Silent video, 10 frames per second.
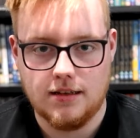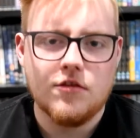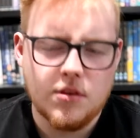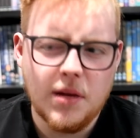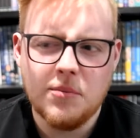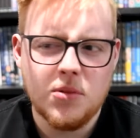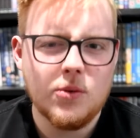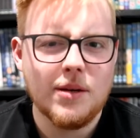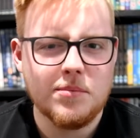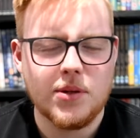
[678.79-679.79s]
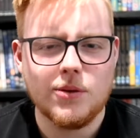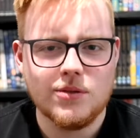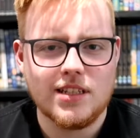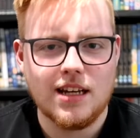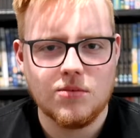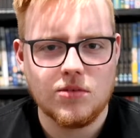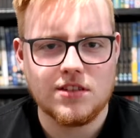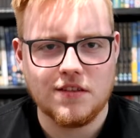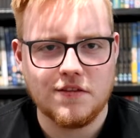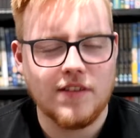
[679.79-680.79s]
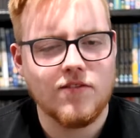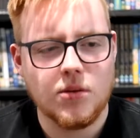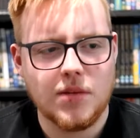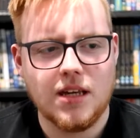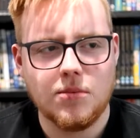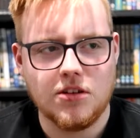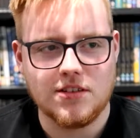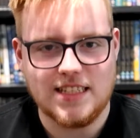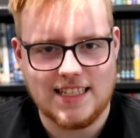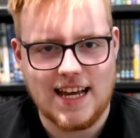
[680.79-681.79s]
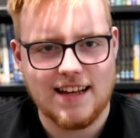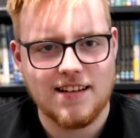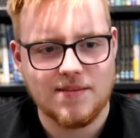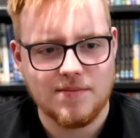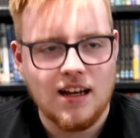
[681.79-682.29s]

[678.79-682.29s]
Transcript: Remember when Poontang was a thing that people said?